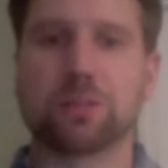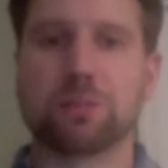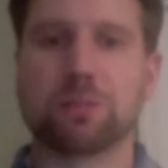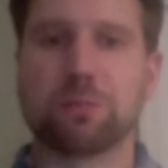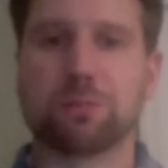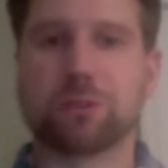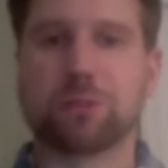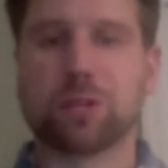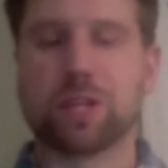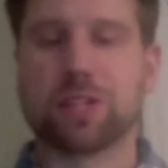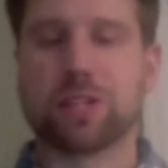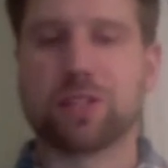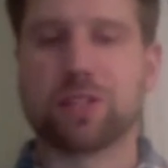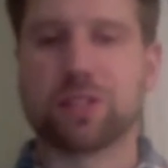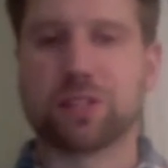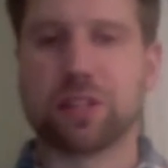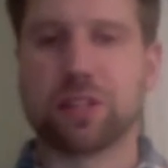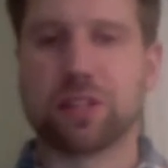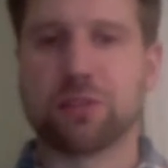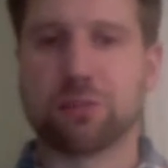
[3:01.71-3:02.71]
in
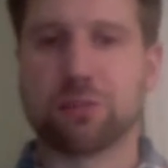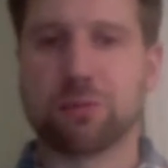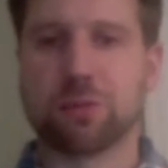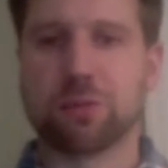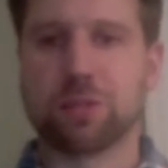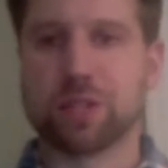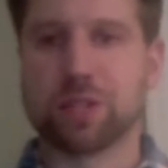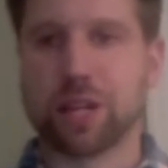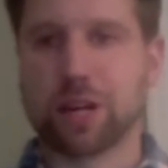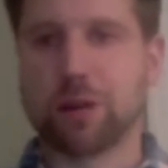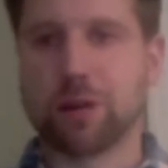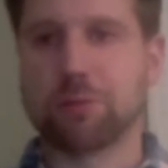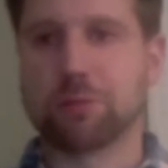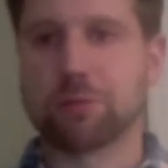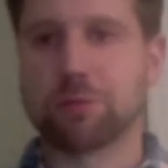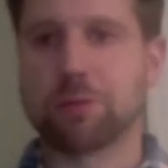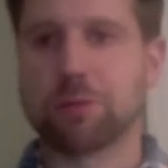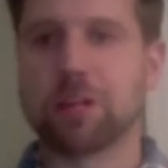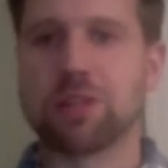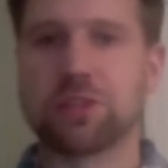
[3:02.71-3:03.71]
place, it has really
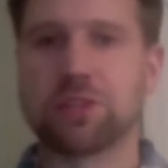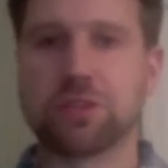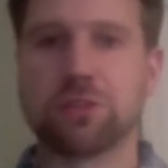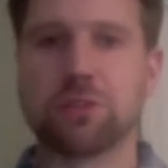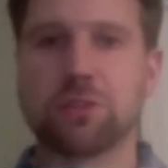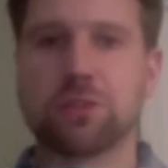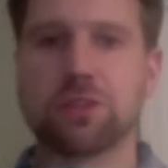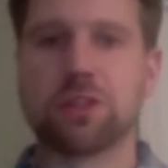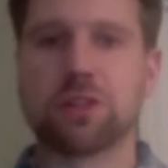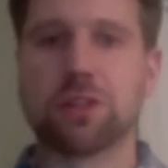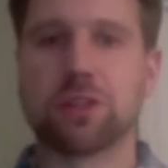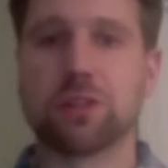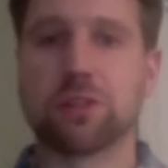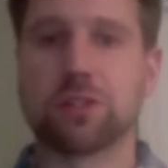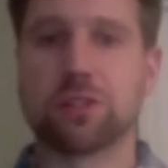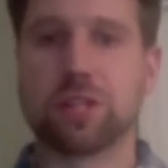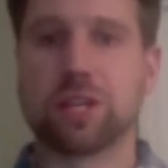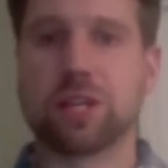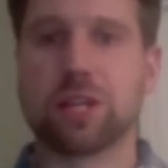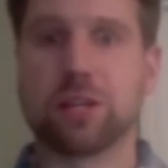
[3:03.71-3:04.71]
helped my students to
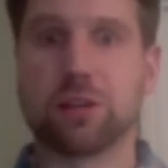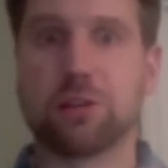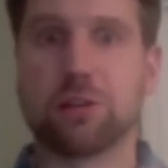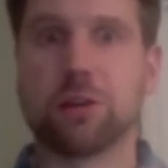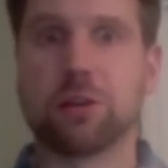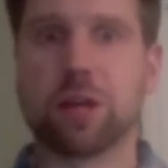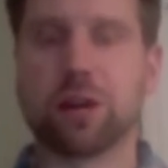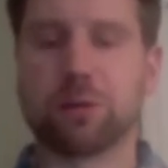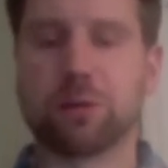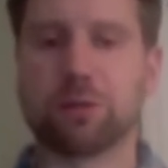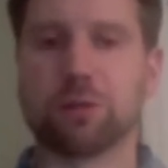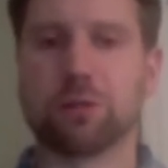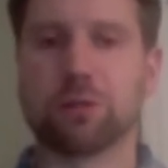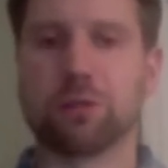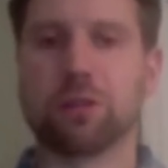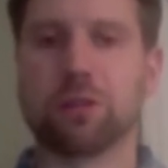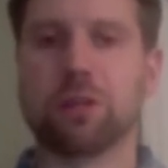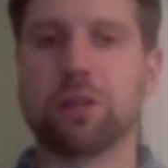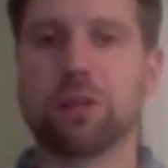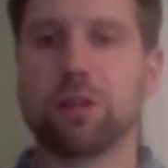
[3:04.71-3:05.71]
understand, oh yeah, we're
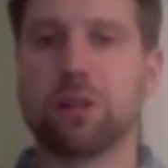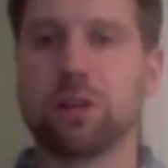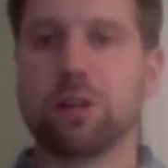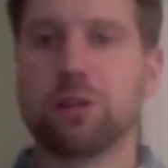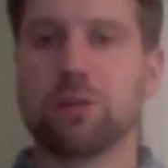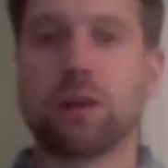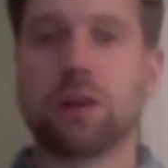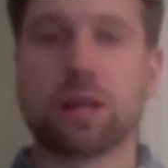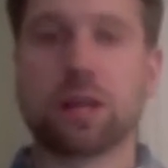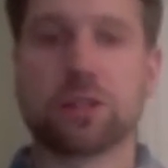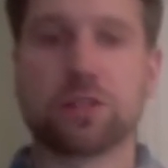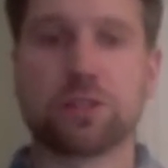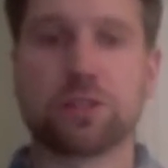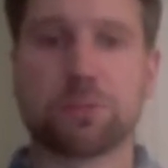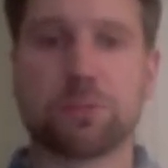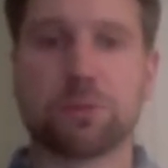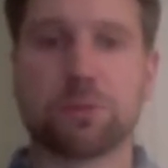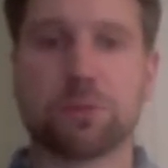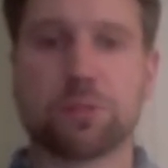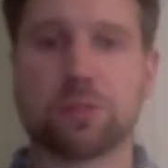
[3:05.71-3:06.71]
actually
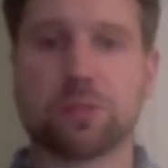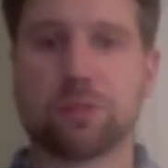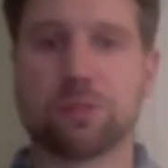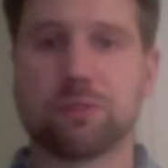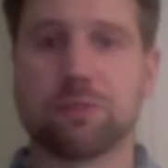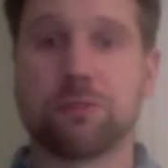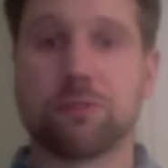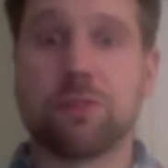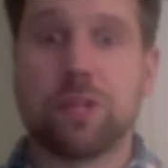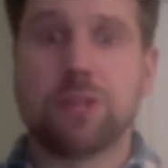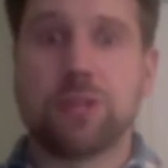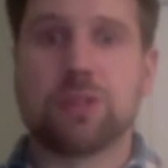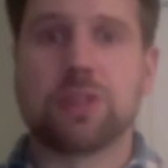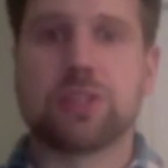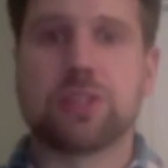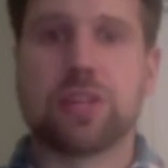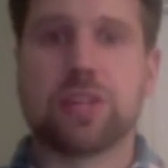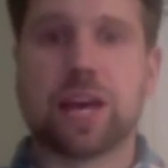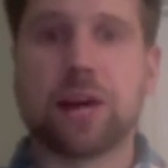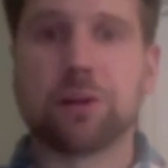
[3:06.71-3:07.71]
supposed to figure
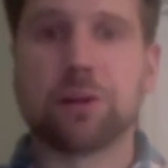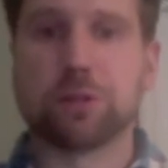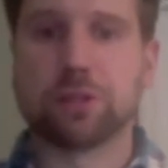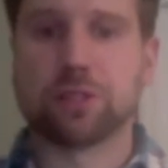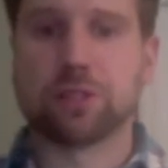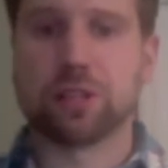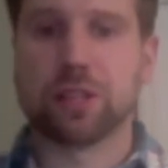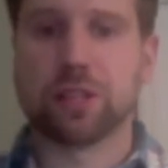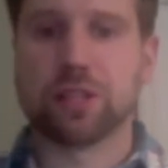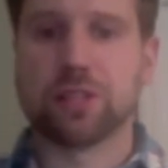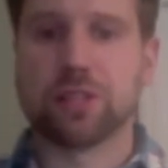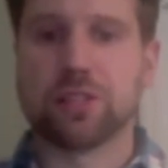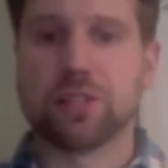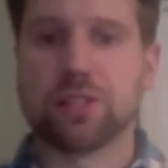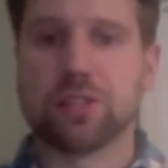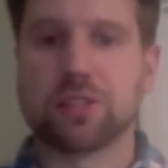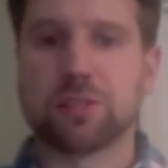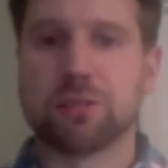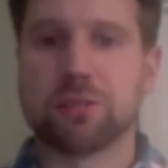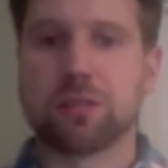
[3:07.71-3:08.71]
this out. This
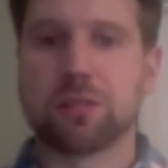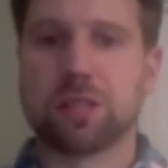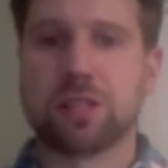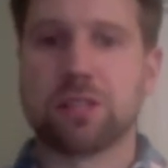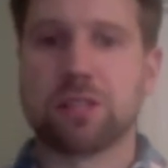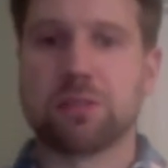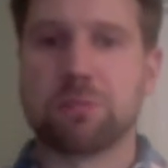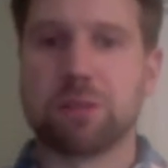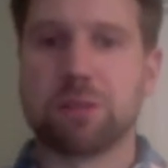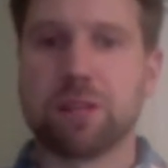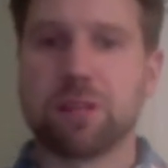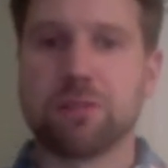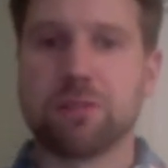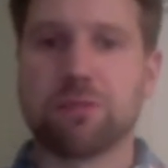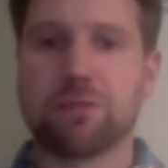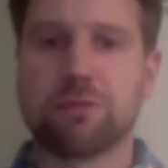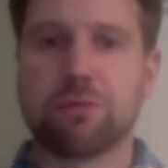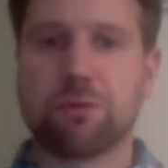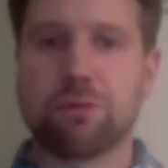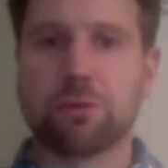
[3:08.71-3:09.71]
isn't something that's being
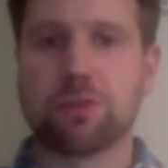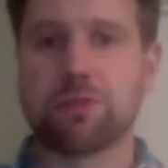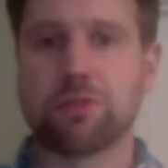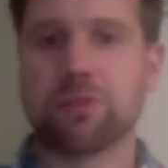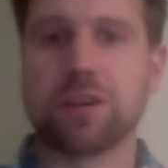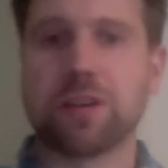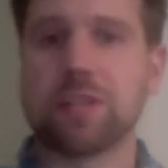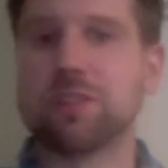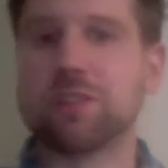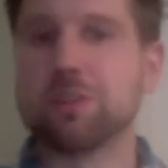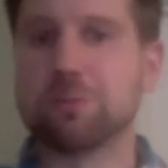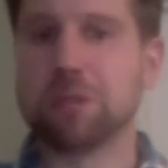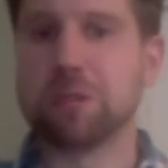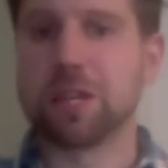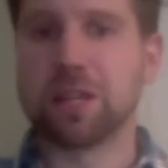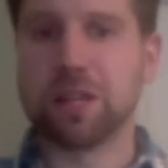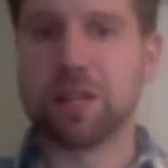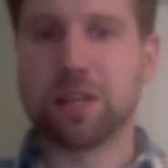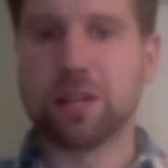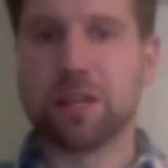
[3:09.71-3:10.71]
force-fed to
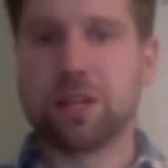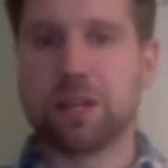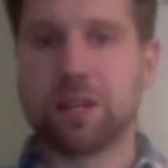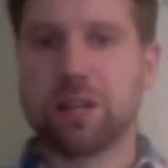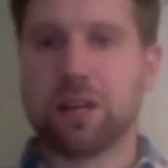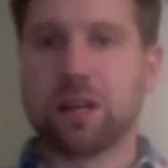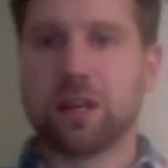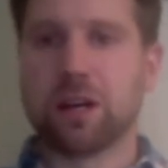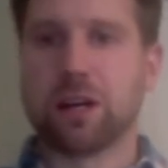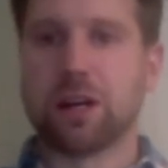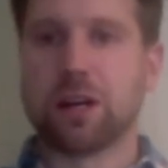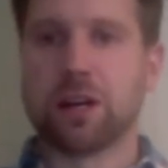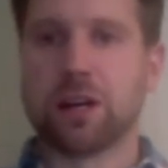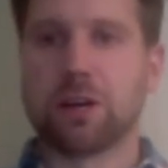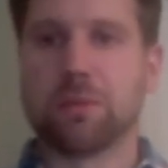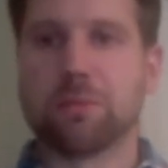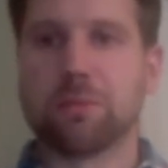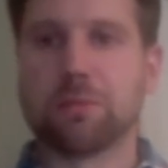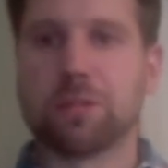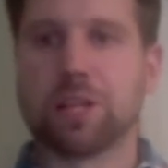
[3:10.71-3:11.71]
me
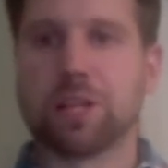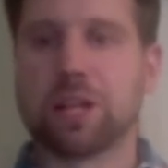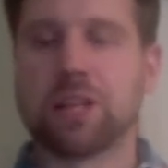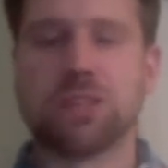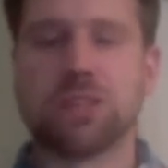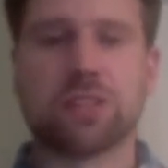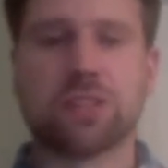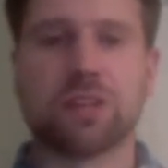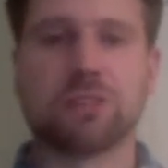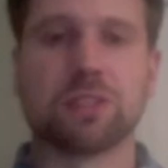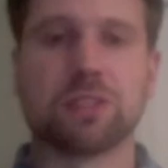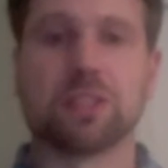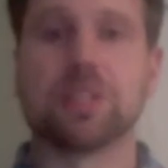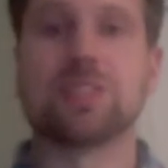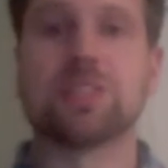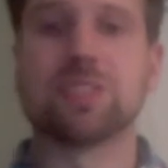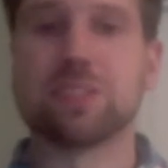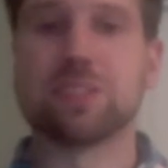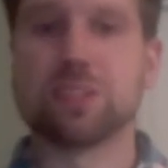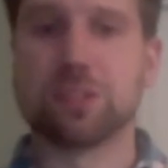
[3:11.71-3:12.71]
that I just have to
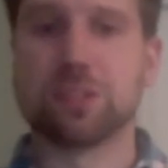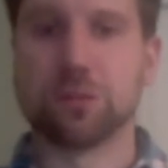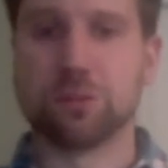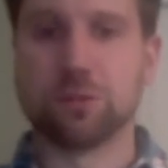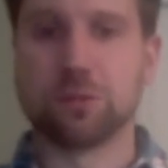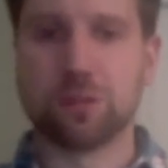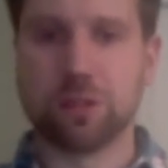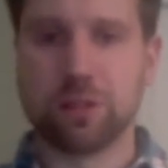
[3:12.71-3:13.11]
listen to.